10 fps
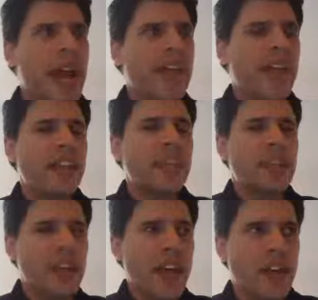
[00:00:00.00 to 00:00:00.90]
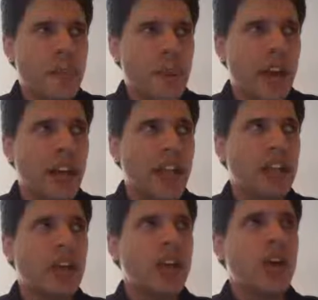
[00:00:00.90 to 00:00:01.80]
And then there's another
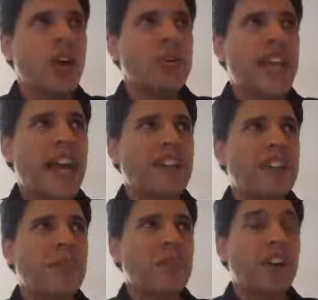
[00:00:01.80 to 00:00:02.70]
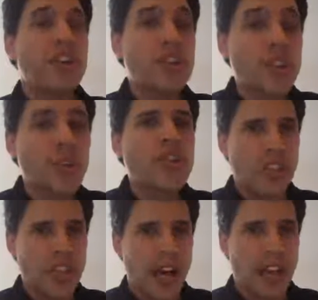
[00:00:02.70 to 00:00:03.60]
parent who tends to be very
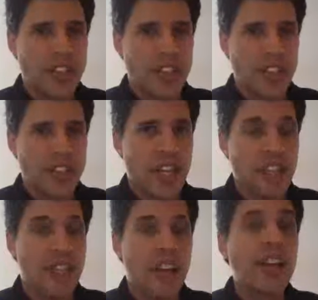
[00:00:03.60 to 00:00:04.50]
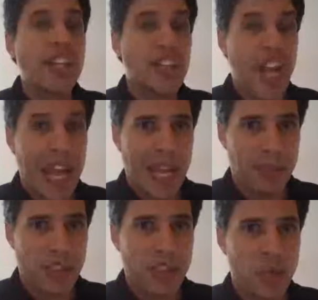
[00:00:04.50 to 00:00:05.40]
socially conscious and is very
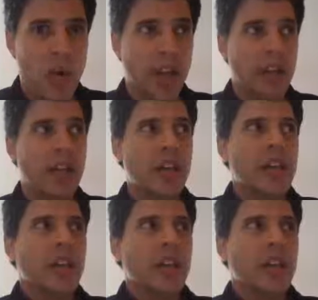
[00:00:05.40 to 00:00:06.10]
ashamed, doesn't want to